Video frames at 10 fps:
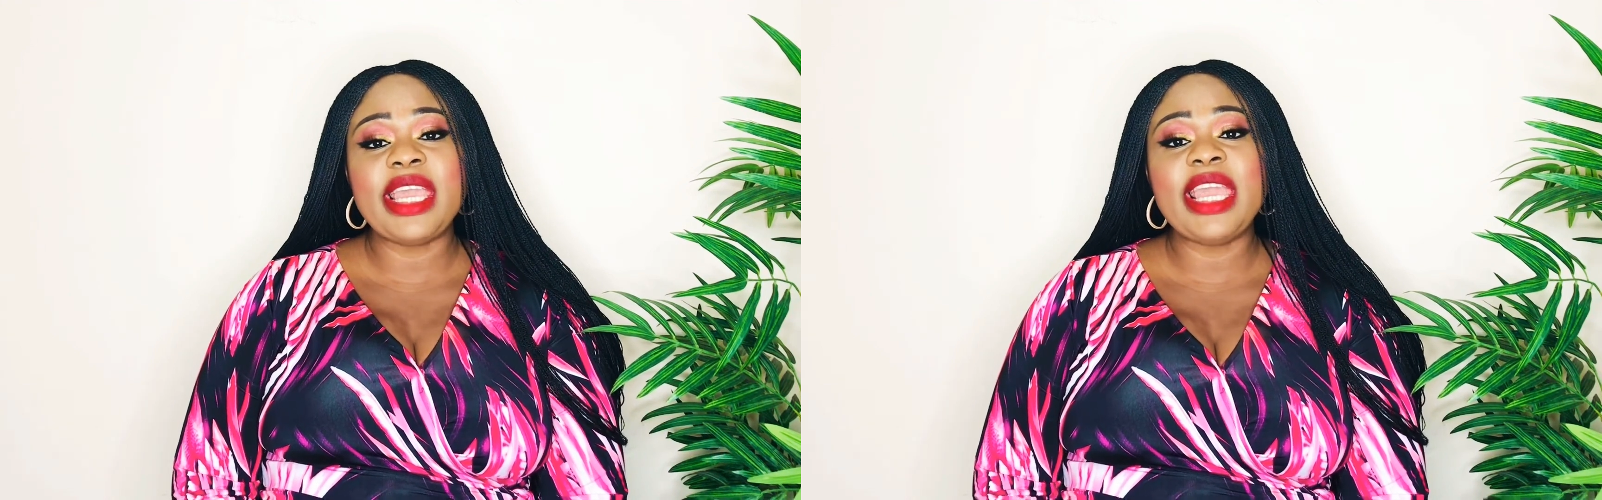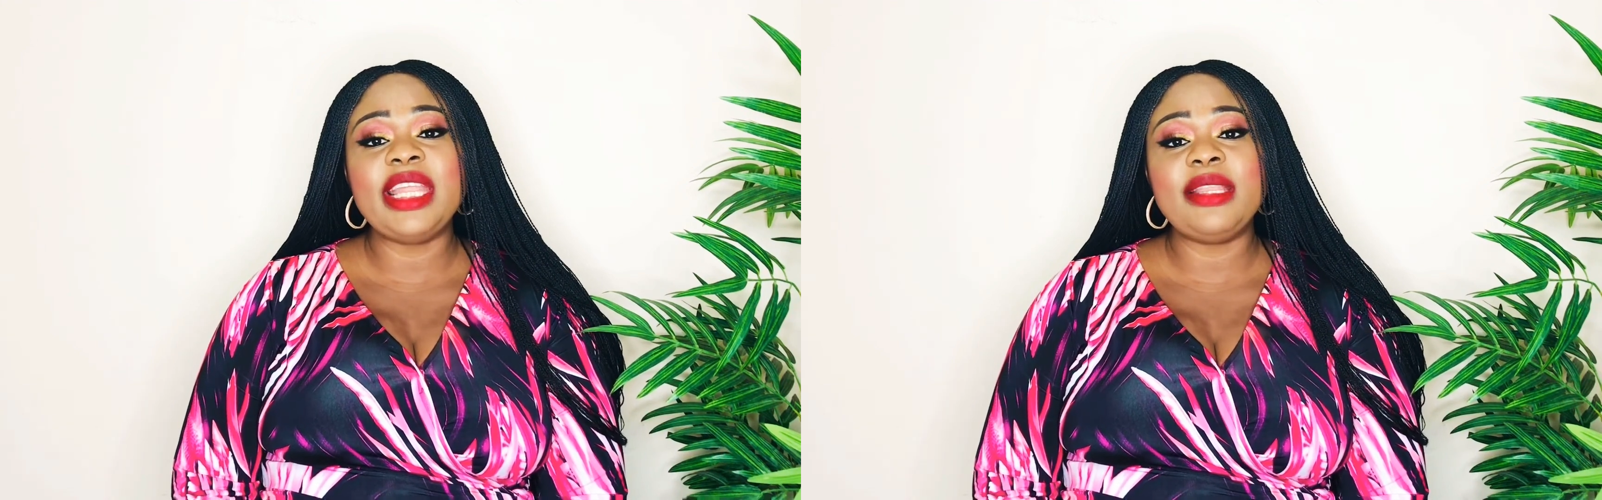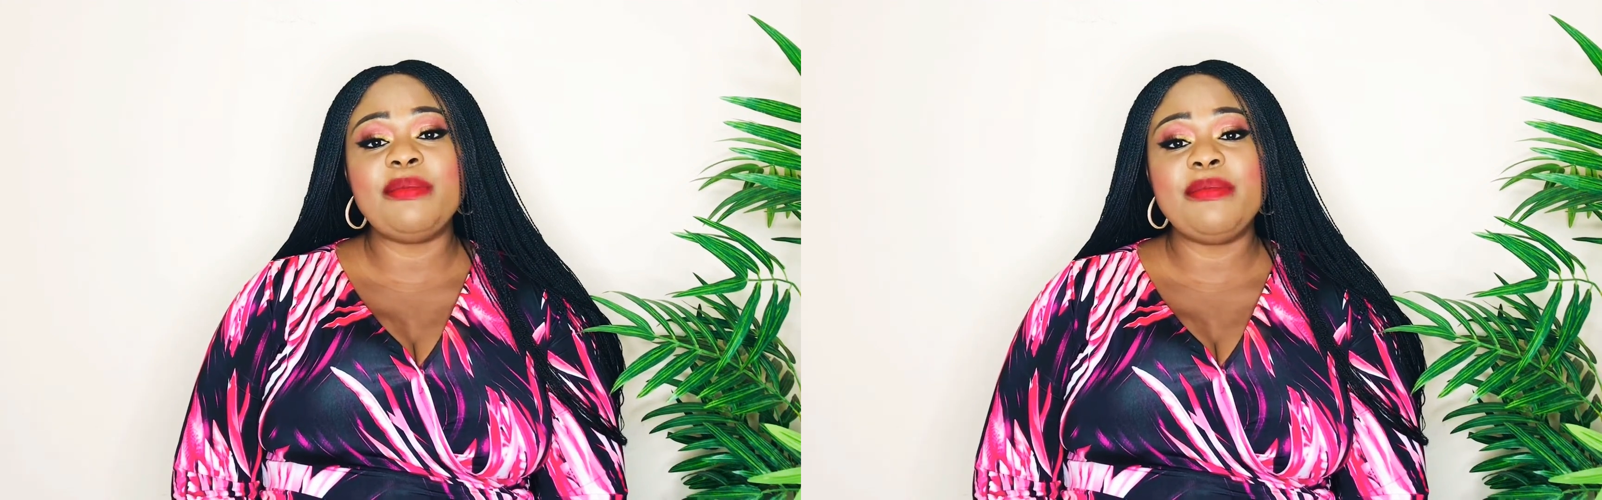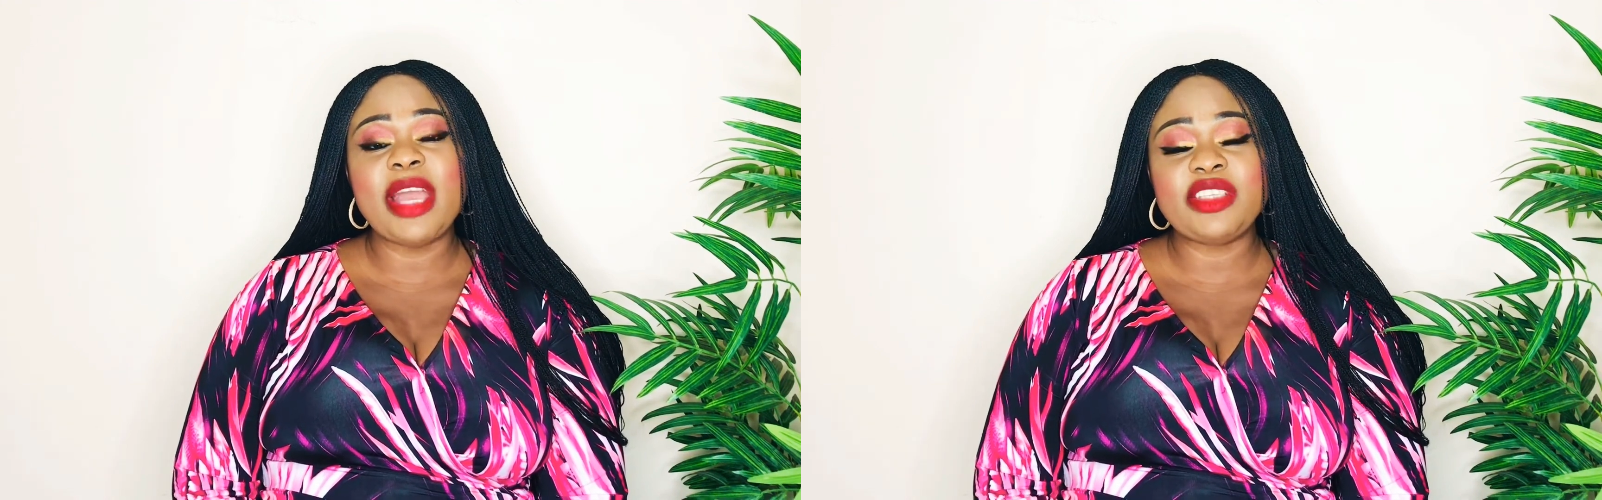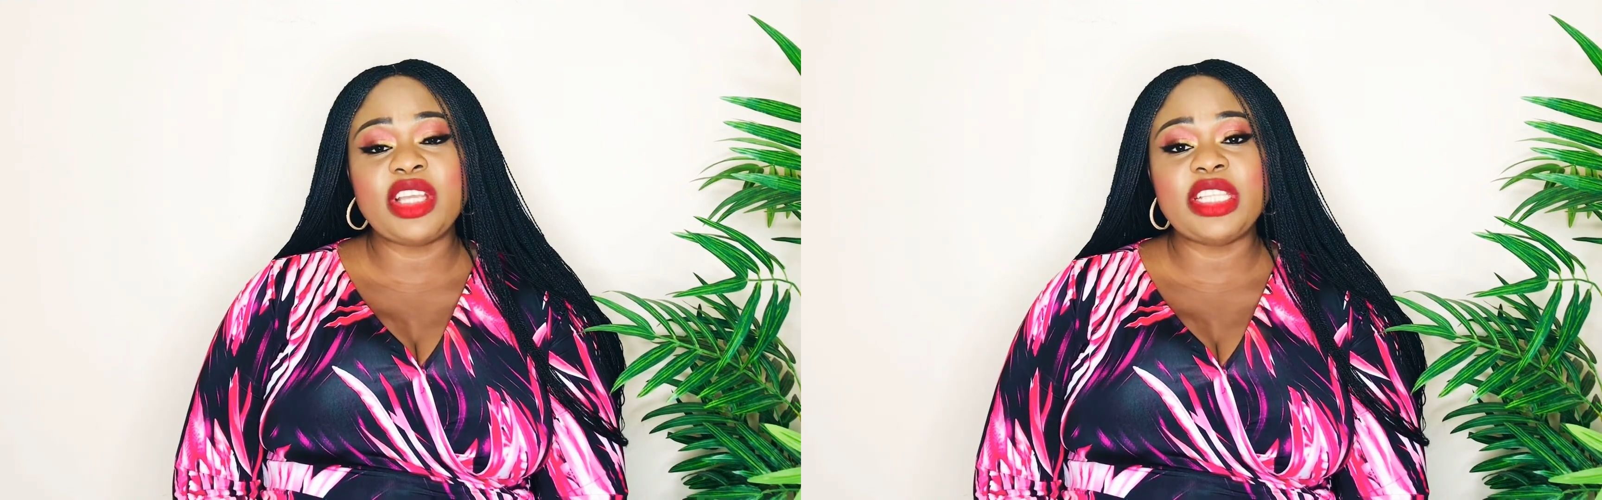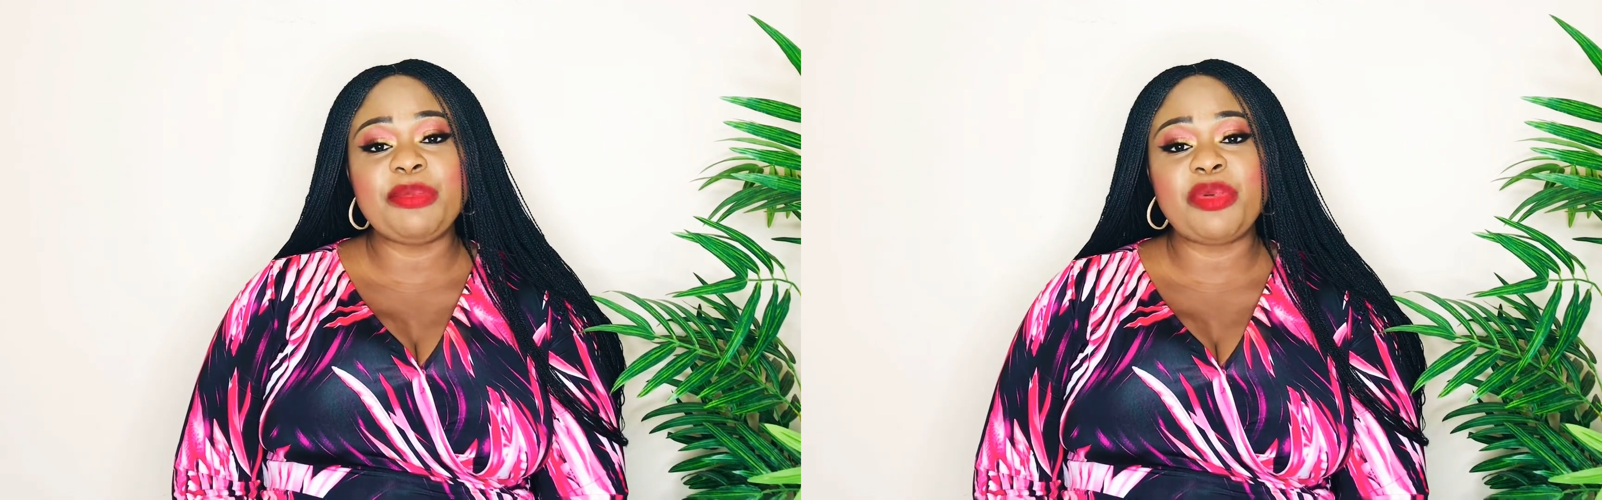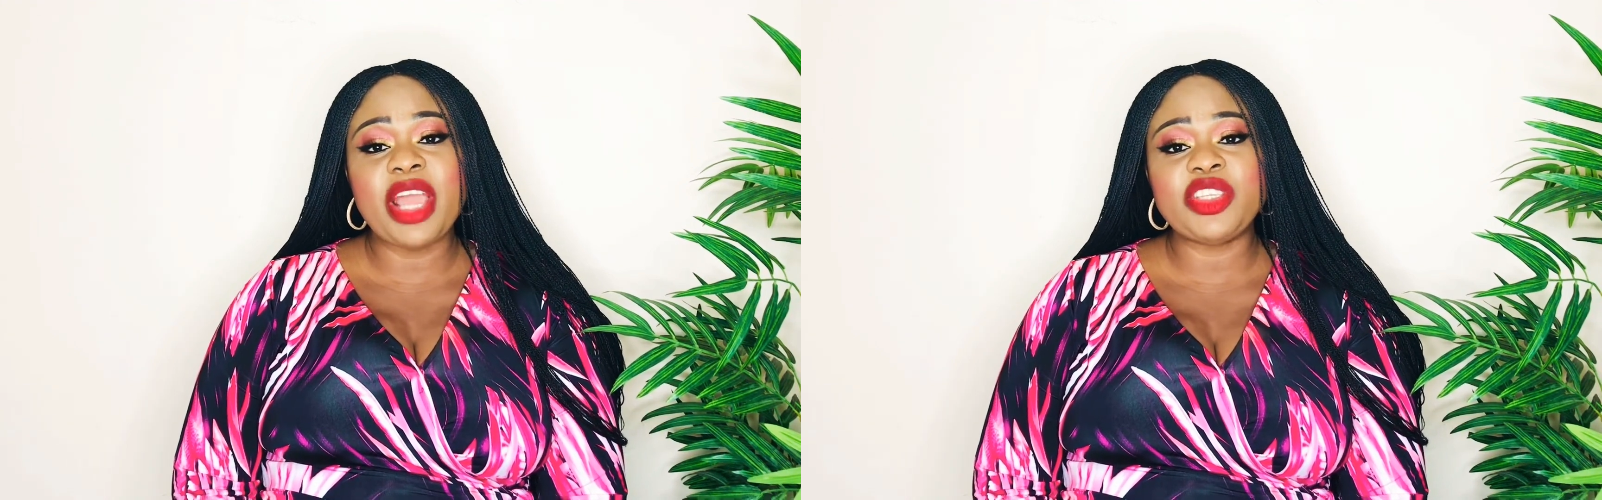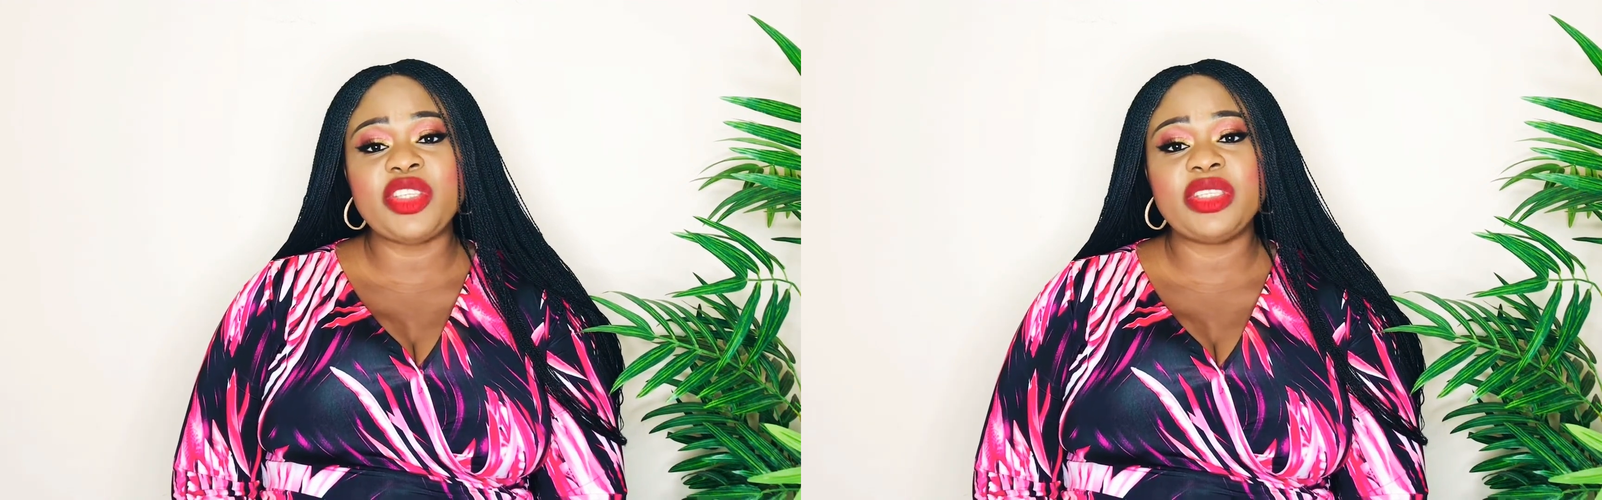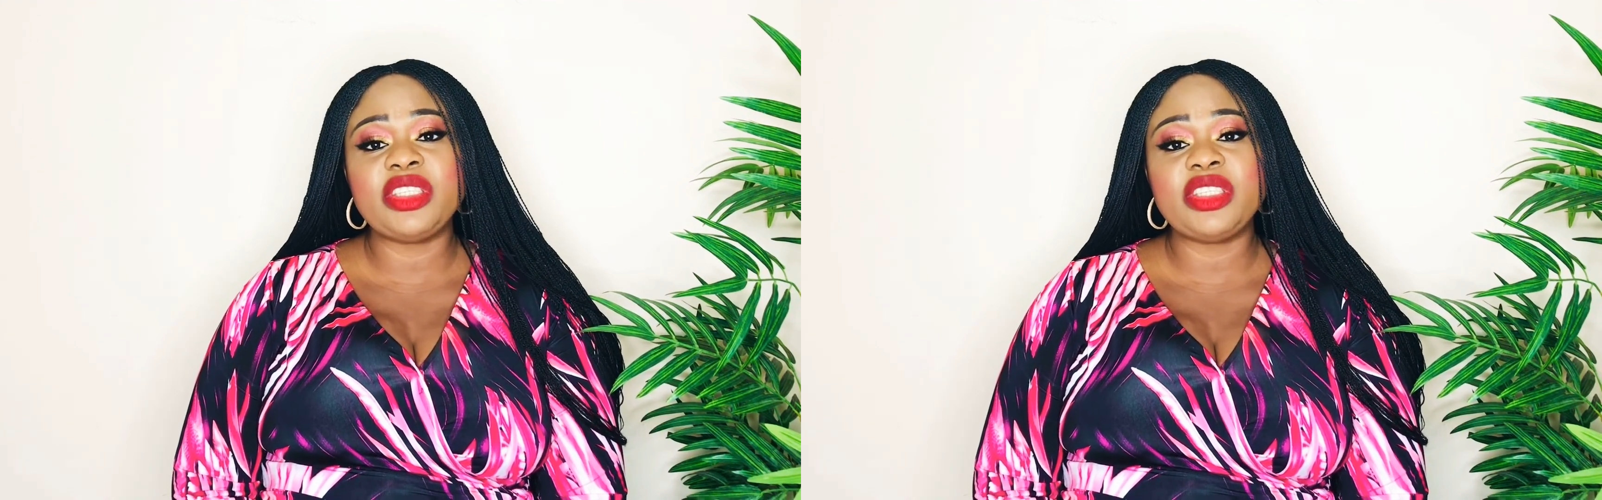in major depression,